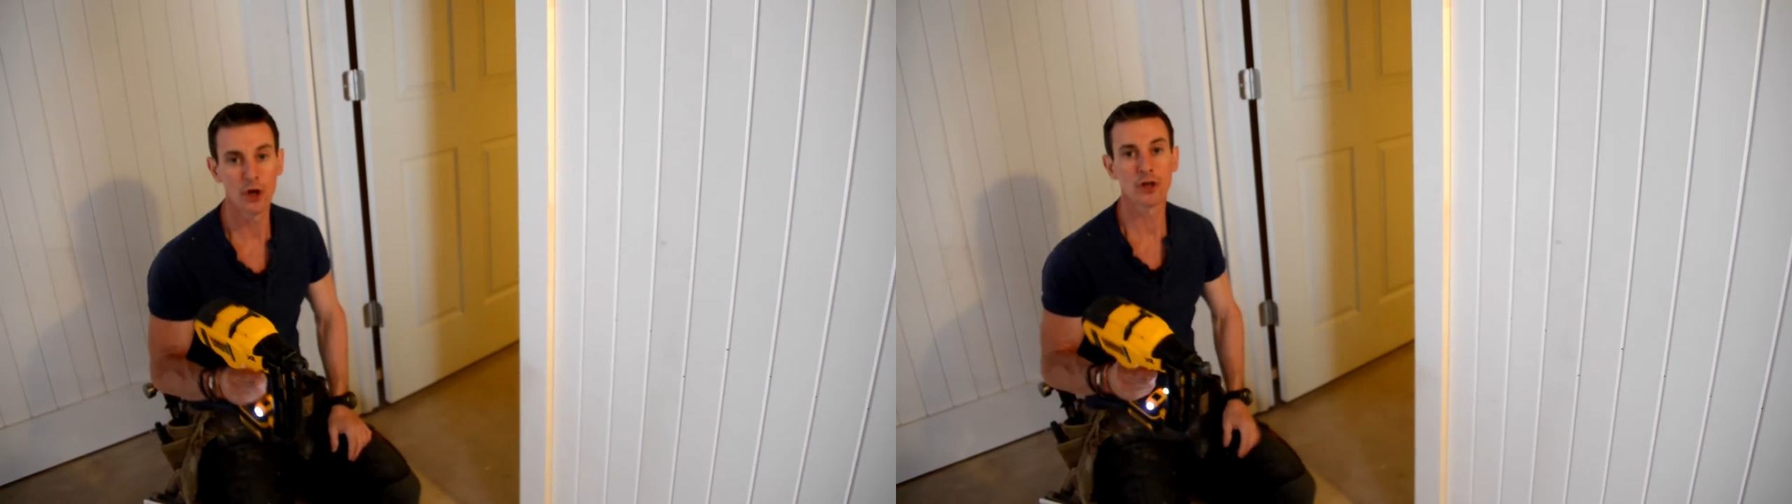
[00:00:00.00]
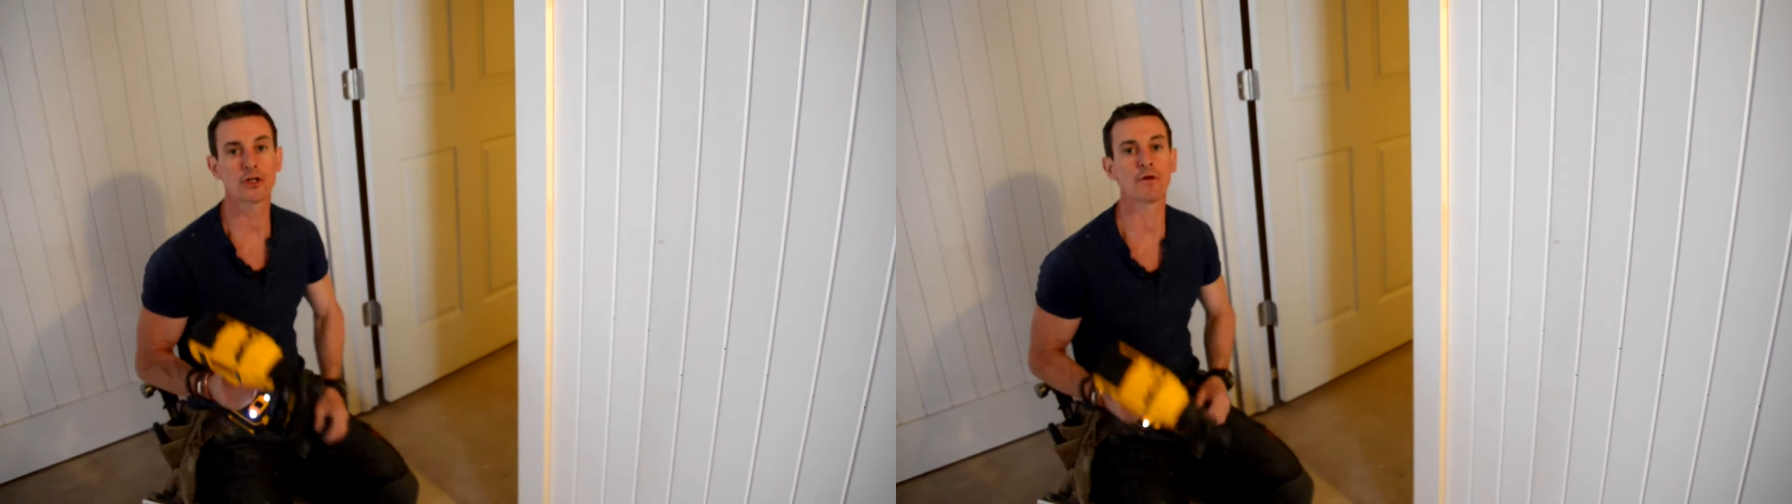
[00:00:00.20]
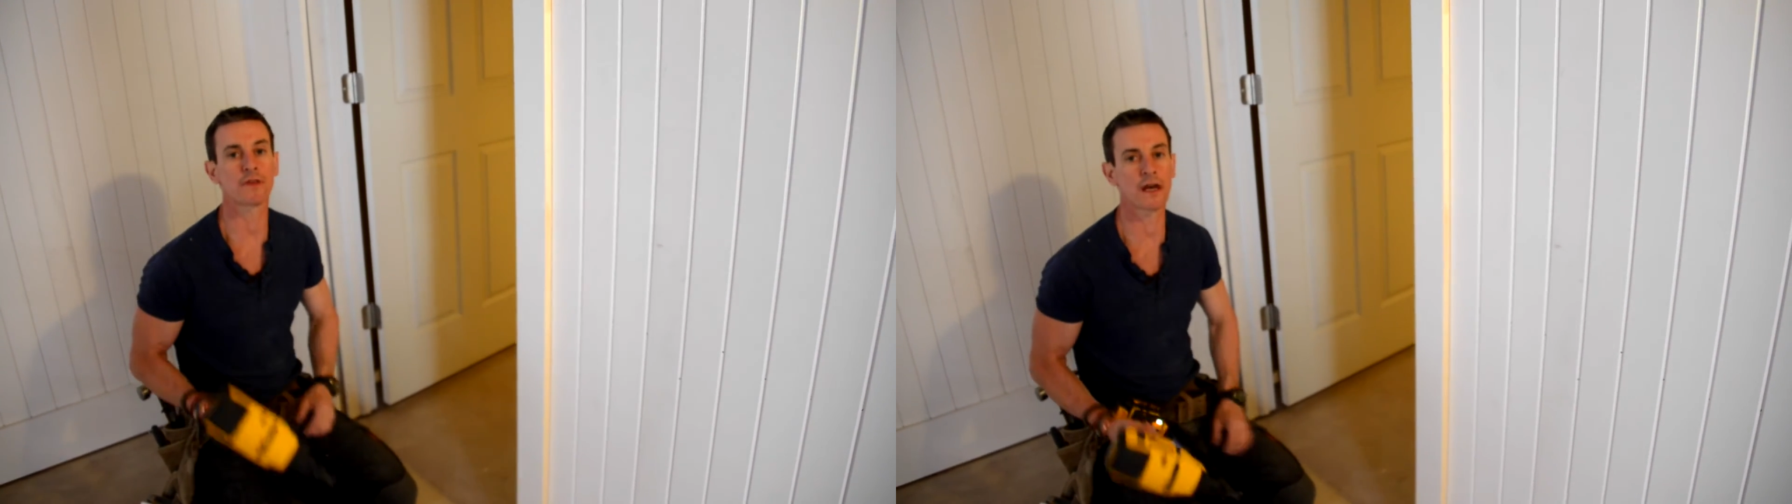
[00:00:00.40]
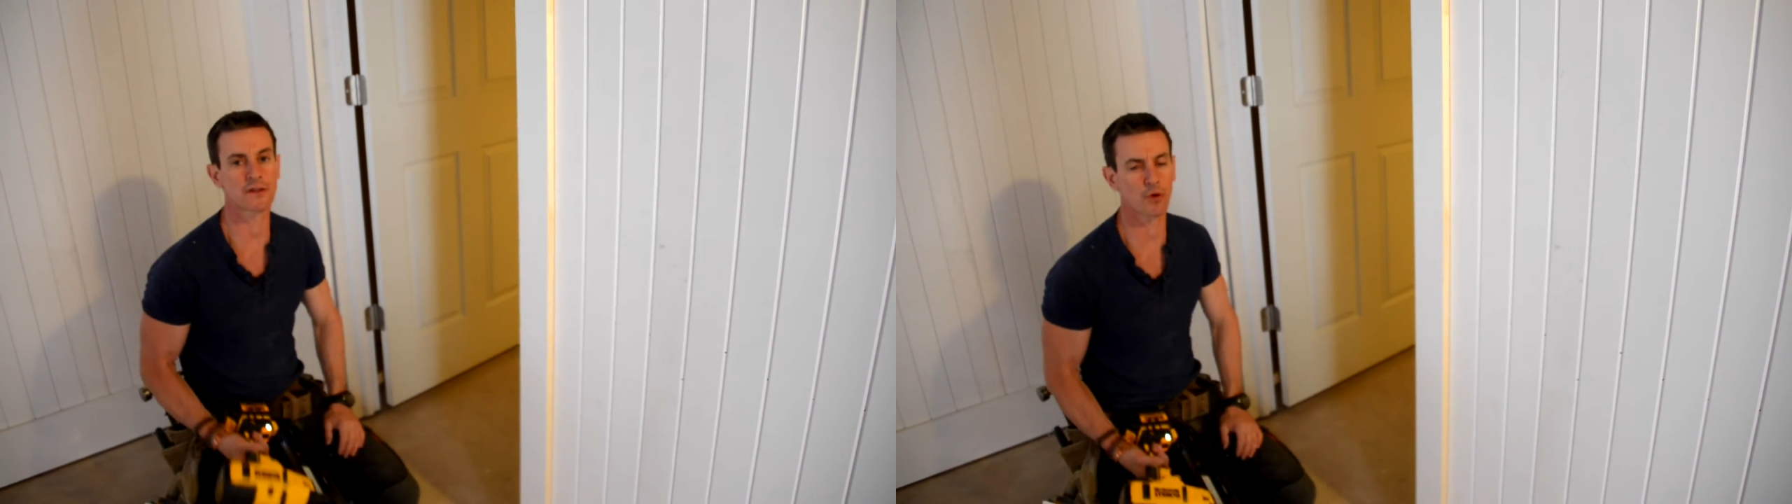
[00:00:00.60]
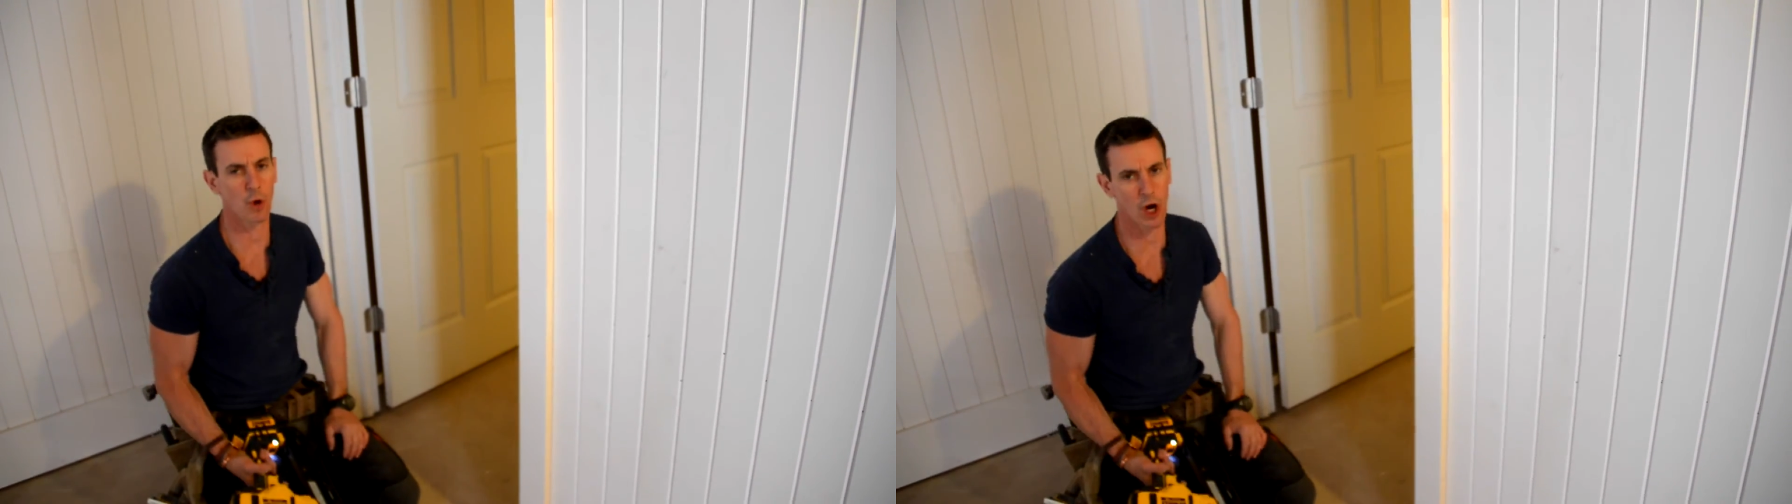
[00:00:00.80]
So thanks
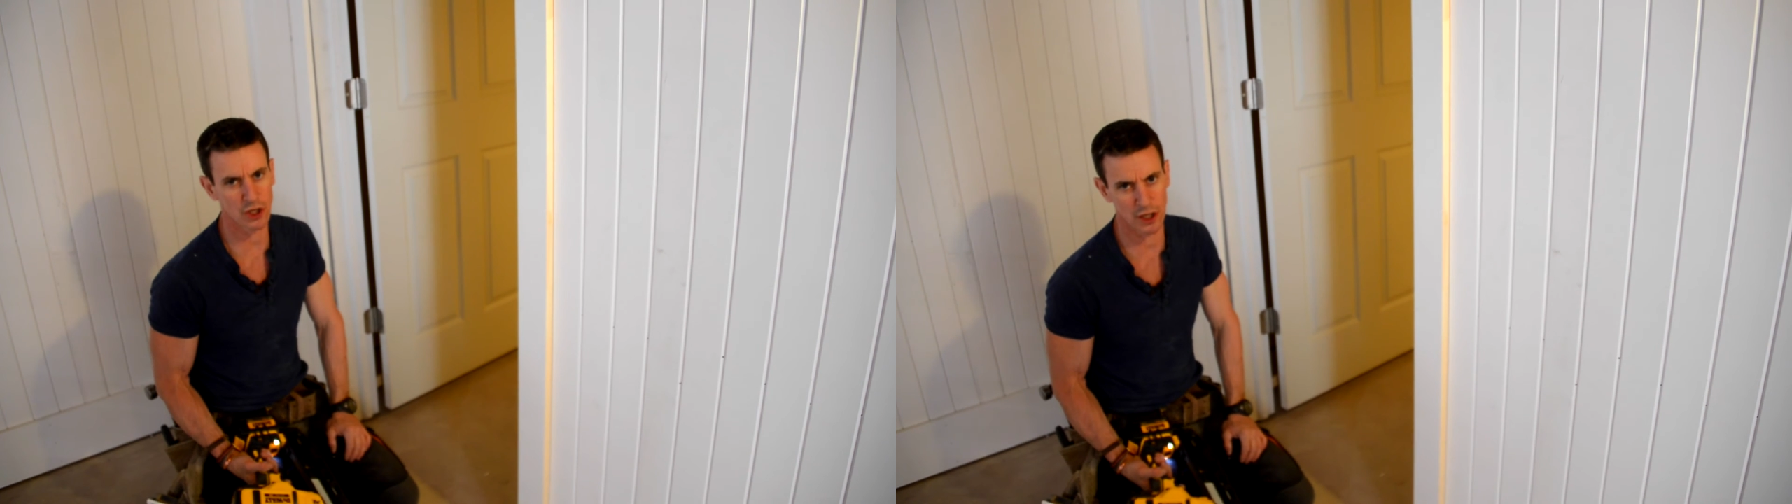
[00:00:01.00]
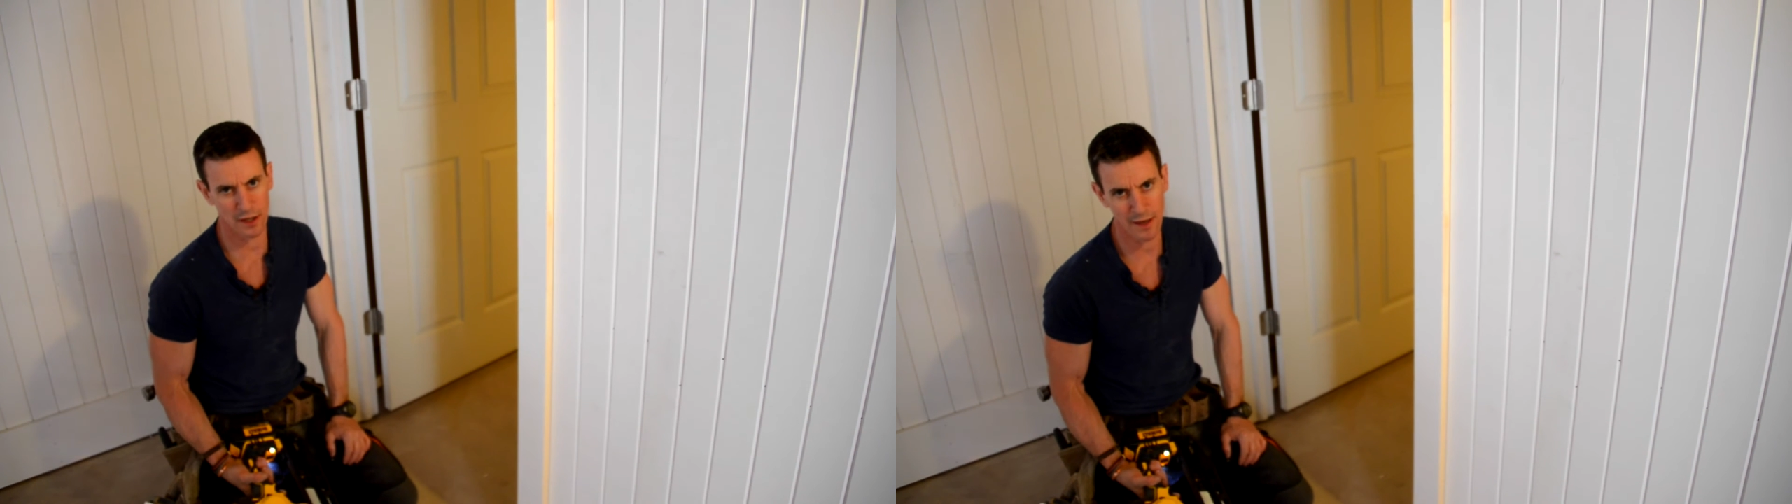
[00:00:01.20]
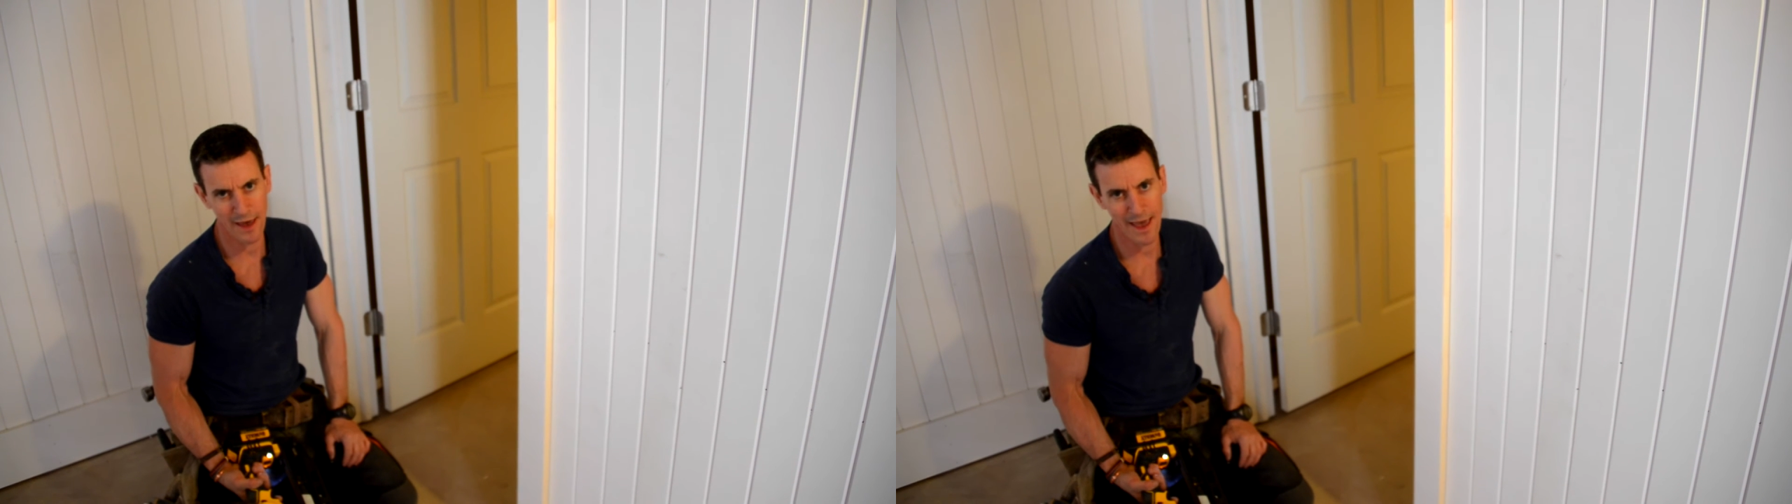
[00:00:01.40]
for watching,